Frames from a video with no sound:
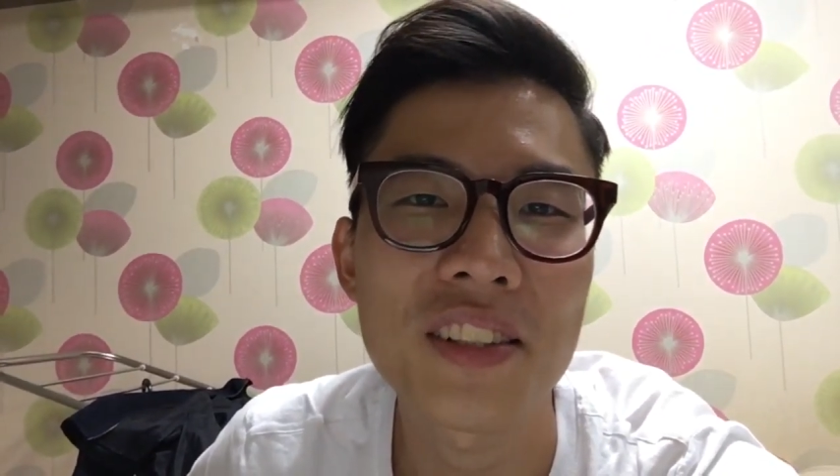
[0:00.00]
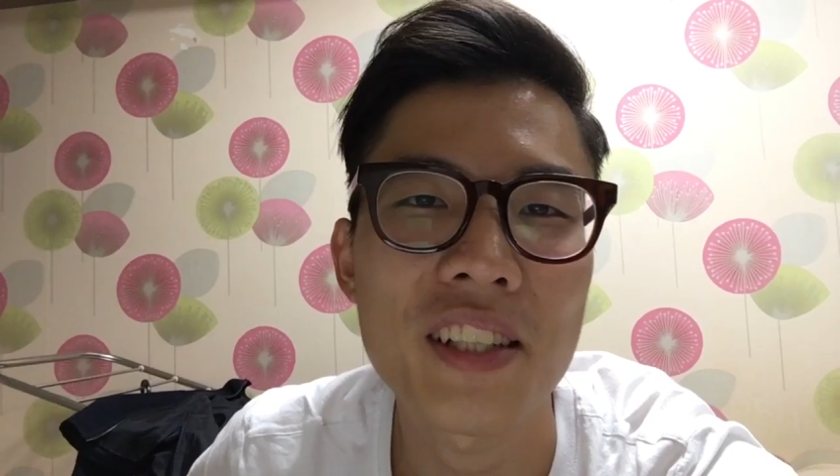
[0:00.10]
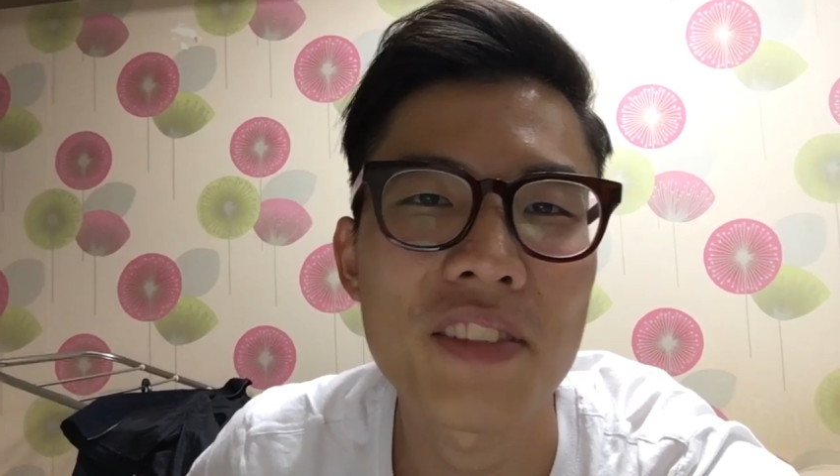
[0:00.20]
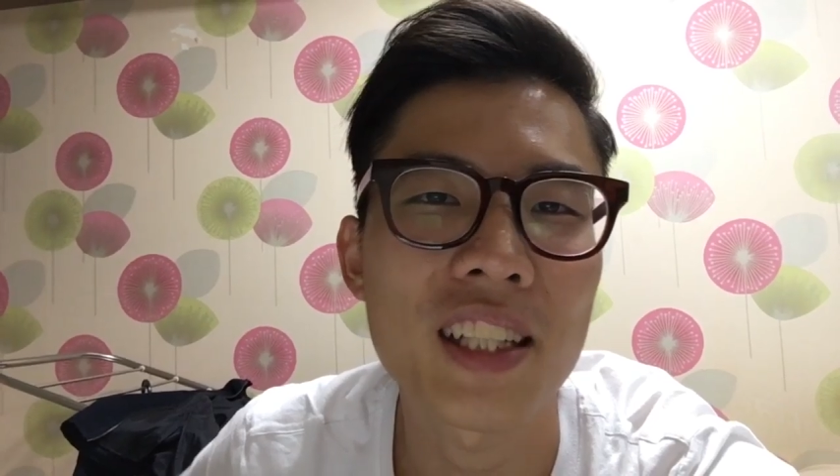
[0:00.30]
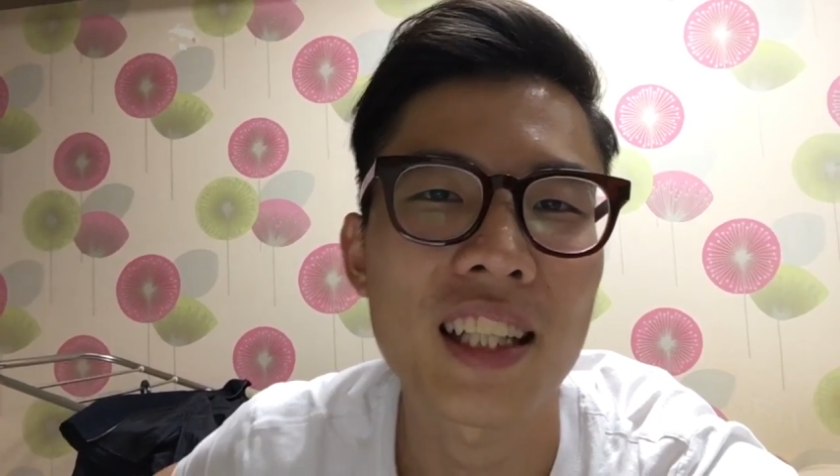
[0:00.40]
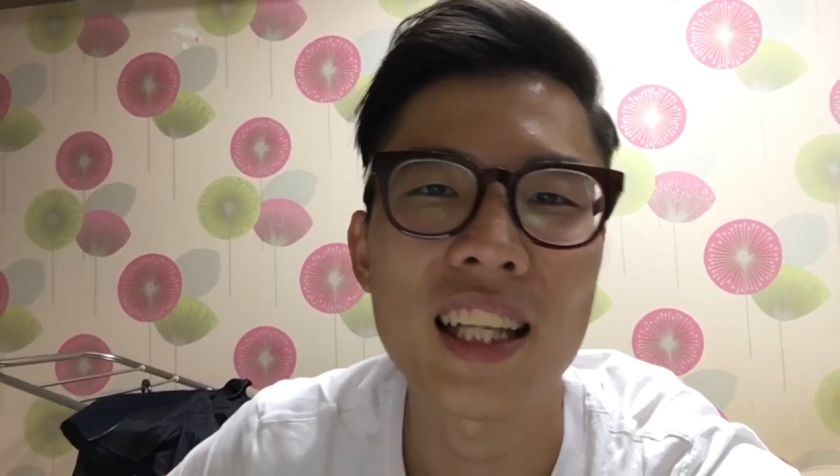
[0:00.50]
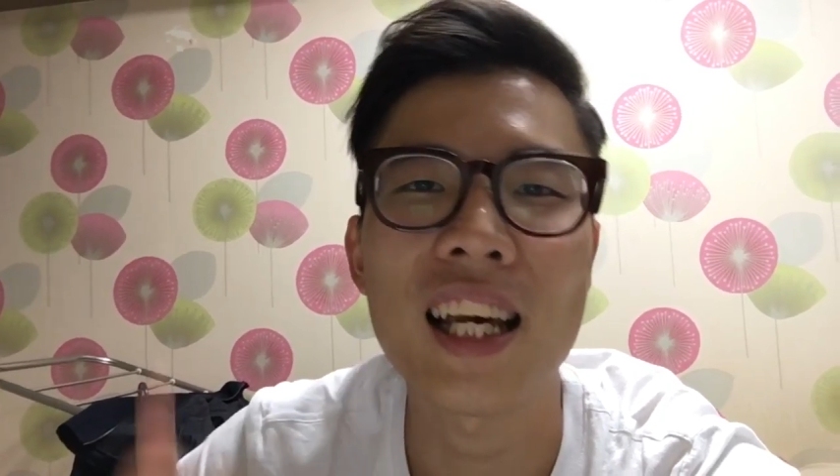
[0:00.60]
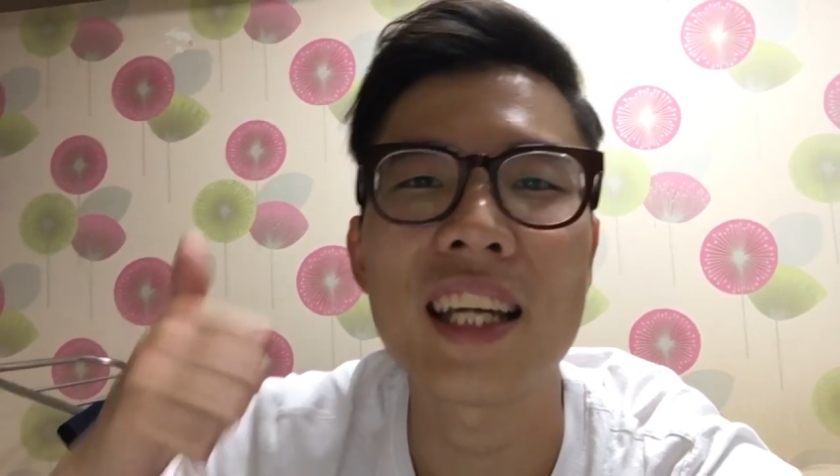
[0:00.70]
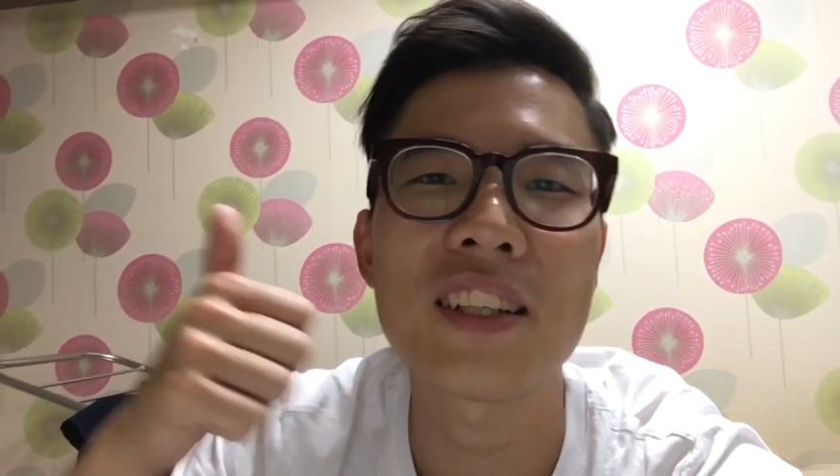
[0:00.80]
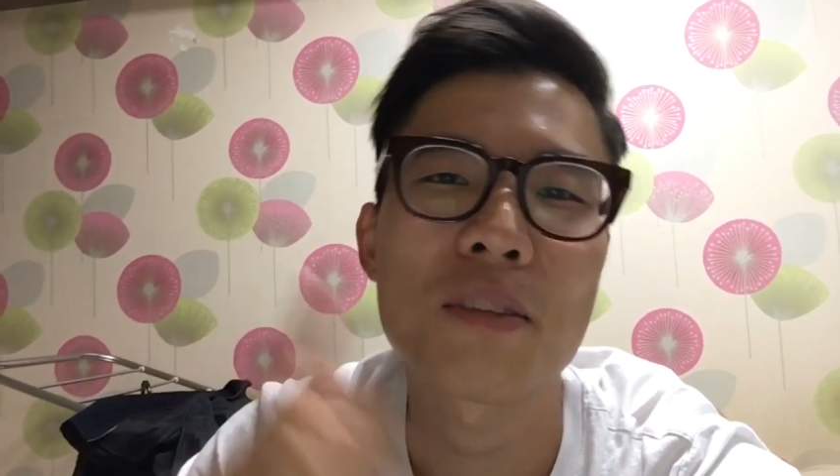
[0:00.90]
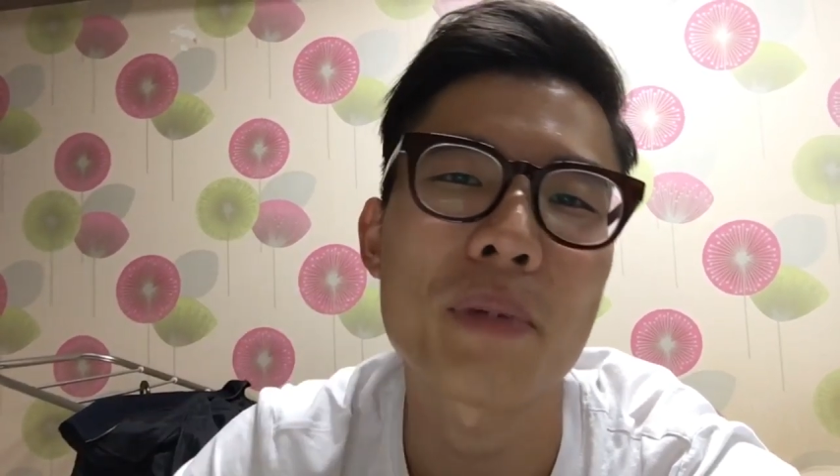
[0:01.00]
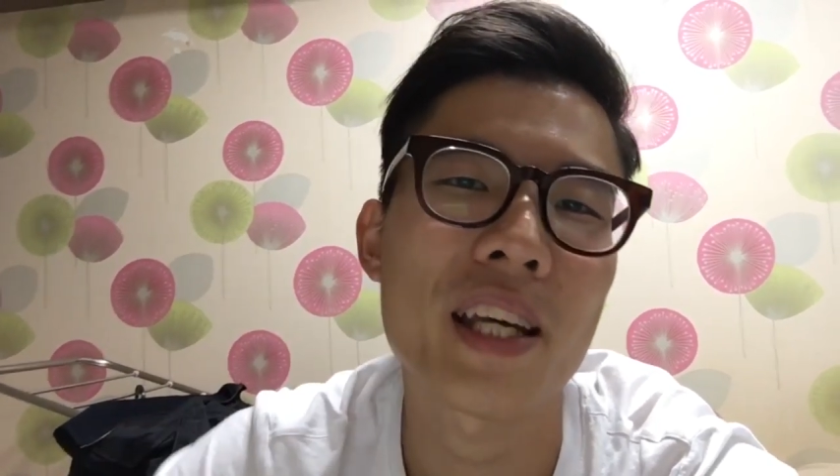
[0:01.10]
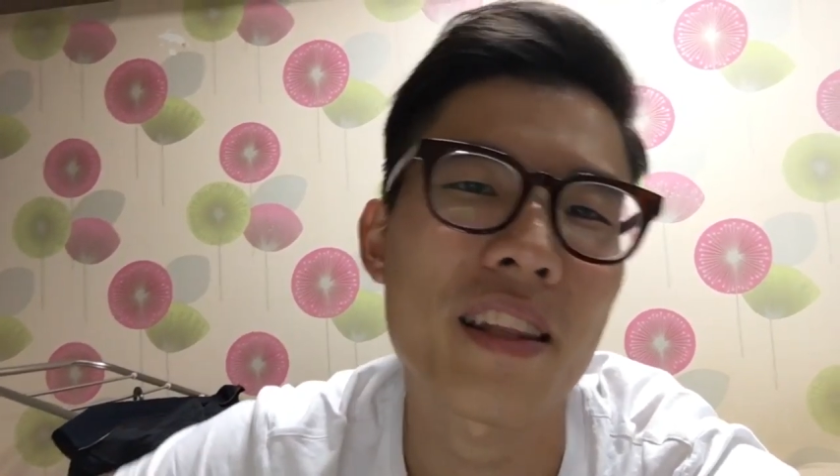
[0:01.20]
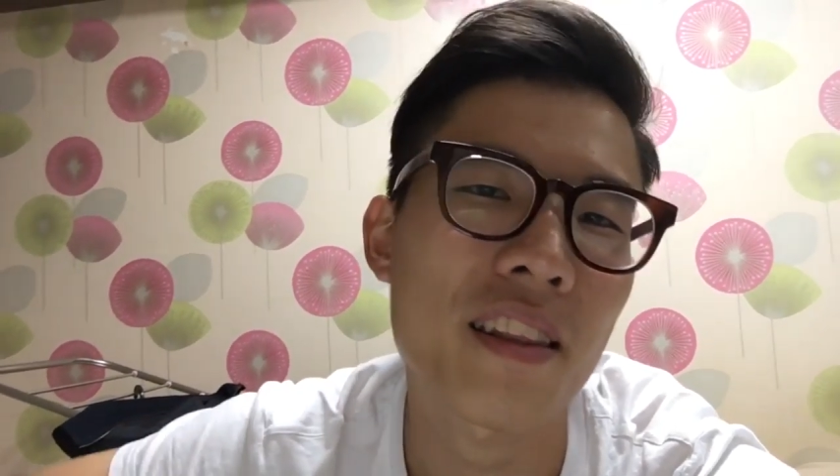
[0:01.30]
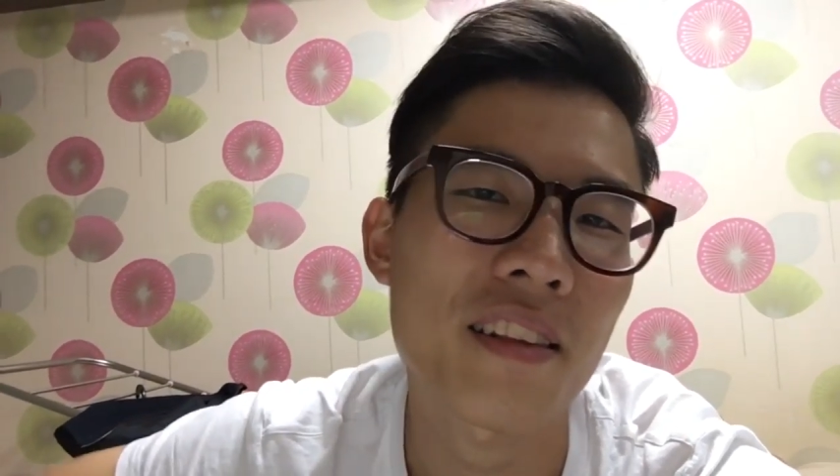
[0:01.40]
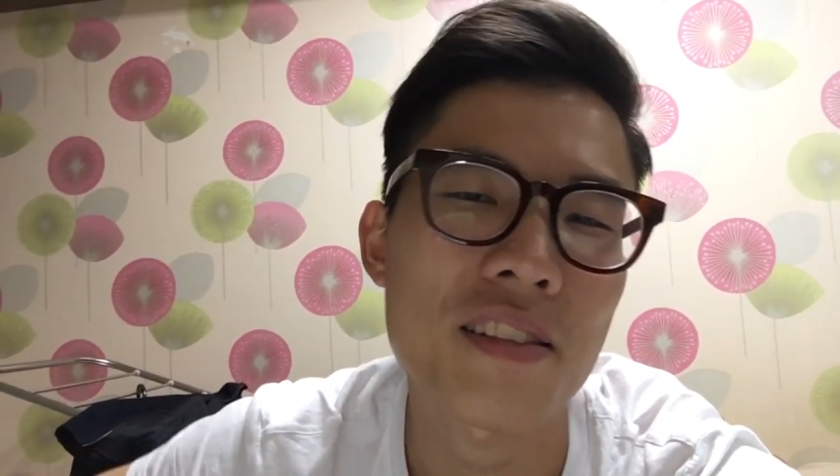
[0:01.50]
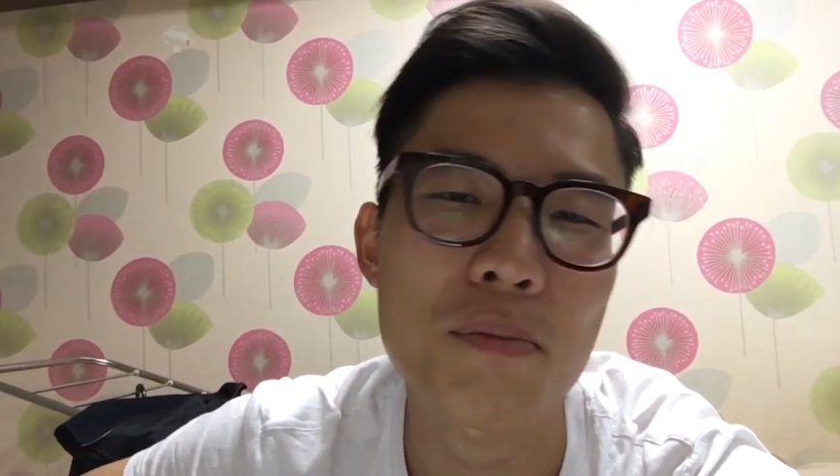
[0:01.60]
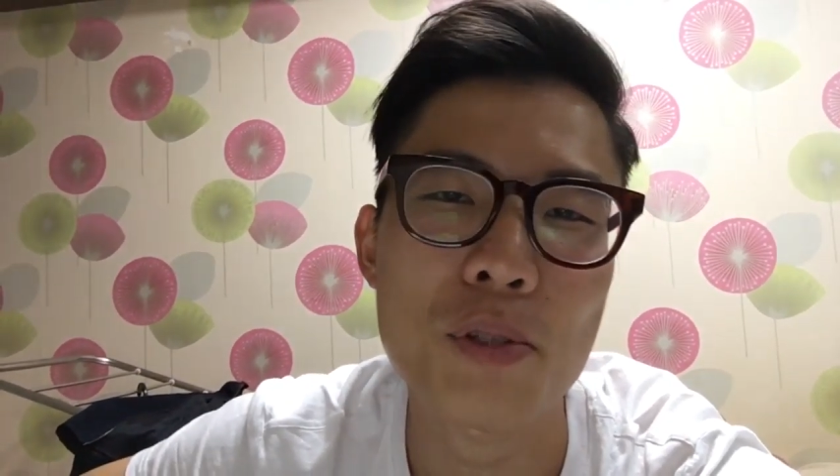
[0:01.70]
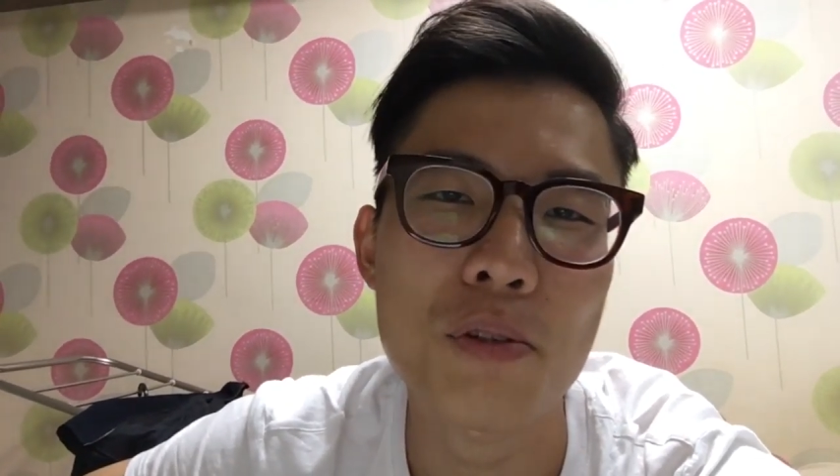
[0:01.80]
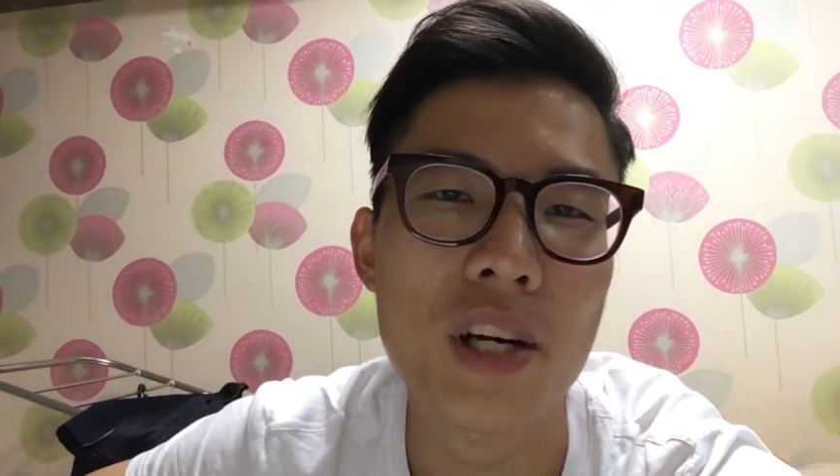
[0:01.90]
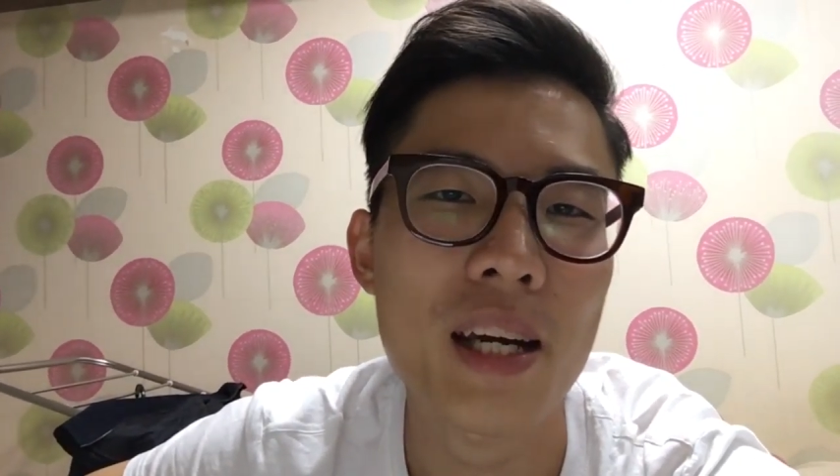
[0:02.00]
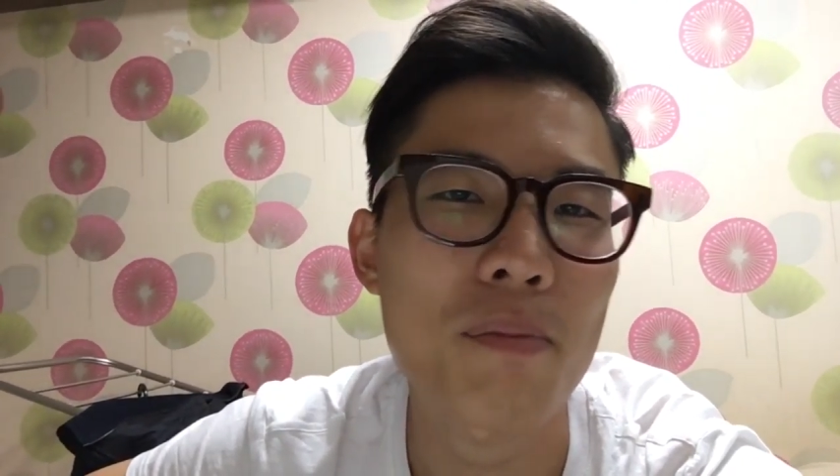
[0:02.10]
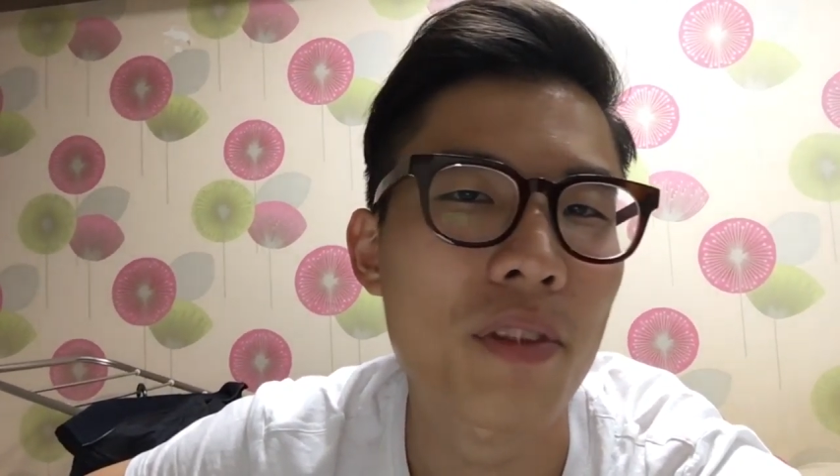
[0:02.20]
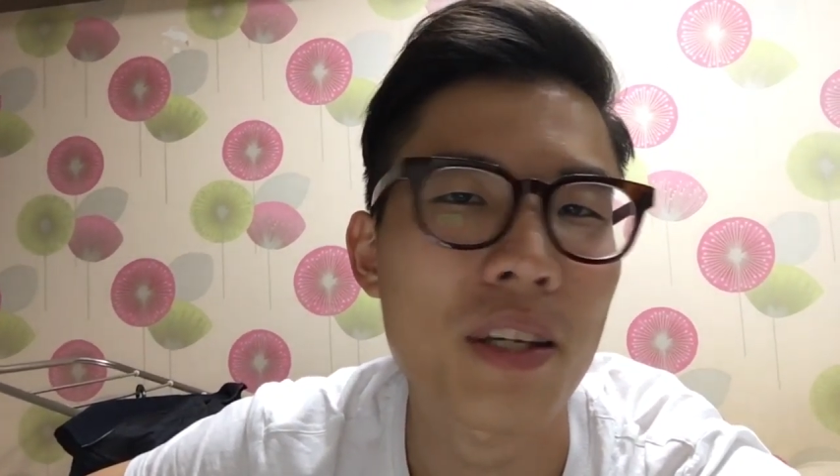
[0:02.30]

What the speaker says: Give it a like, comment, subscribe,